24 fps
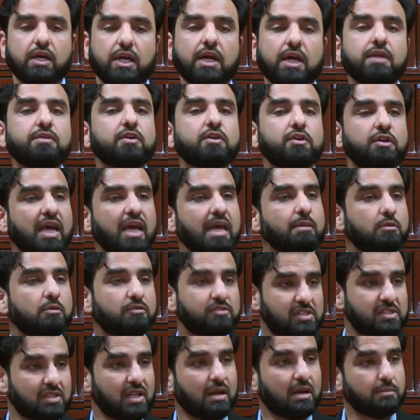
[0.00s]
in the name
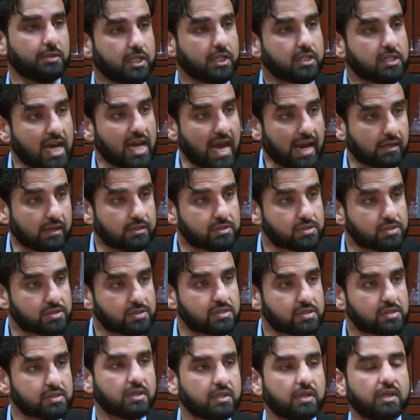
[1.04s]
of Islamic
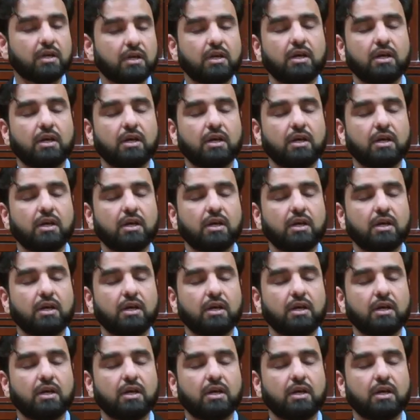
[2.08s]
texts,